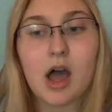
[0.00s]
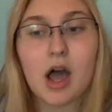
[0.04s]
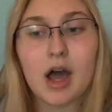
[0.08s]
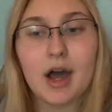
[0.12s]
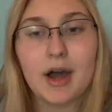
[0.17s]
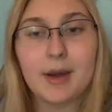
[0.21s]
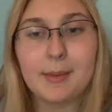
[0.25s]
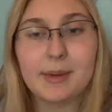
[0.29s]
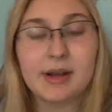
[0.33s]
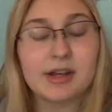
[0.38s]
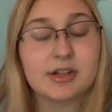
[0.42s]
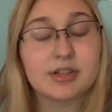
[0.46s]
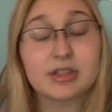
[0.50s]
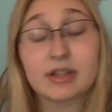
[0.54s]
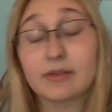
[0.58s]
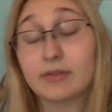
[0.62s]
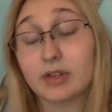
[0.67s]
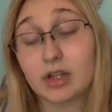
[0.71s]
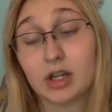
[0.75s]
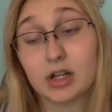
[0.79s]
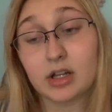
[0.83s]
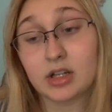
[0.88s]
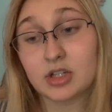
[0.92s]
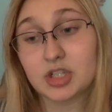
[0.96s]
And I just
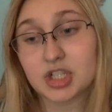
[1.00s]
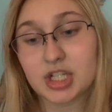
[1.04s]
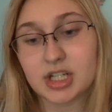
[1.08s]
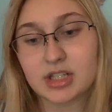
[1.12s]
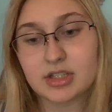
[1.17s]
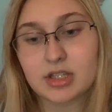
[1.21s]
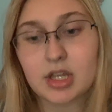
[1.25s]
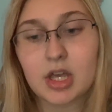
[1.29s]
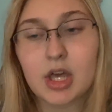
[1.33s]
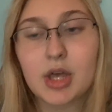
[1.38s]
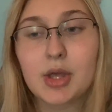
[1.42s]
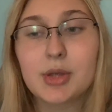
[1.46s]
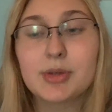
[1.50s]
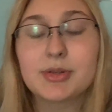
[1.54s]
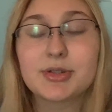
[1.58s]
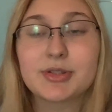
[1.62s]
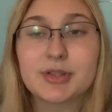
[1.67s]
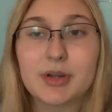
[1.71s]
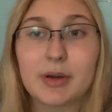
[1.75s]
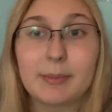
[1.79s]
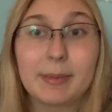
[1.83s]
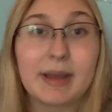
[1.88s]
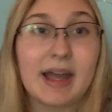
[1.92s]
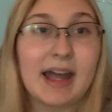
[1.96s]
haven't gotten a chance.
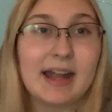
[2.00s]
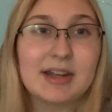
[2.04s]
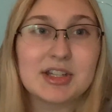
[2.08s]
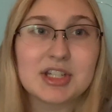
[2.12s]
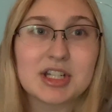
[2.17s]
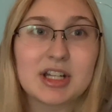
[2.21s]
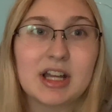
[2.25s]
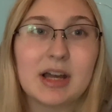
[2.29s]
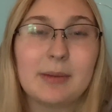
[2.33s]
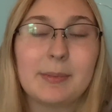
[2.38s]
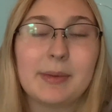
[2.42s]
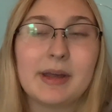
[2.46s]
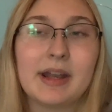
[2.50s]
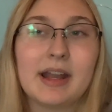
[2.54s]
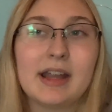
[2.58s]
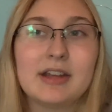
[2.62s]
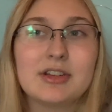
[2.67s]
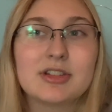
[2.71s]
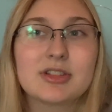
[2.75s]
So I'm catching up, and I